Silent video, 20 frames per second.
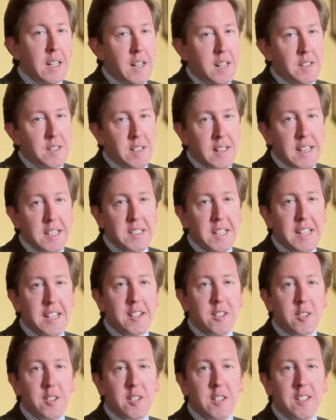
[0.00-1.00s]
So let's take a
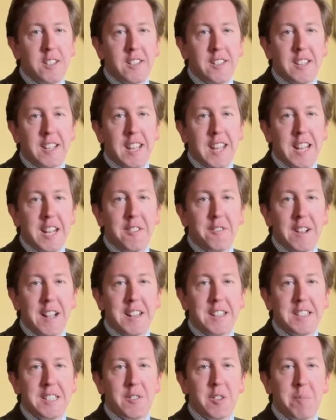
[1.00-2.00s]
look at the key
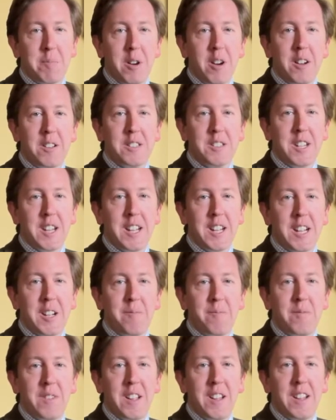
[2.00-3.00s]
events of the past year
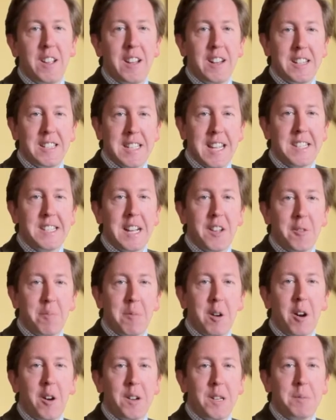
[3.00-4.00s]
and assess how the
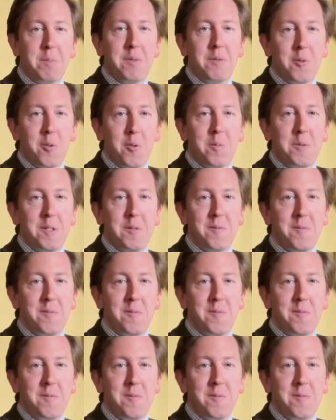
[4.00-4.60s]
market has performed.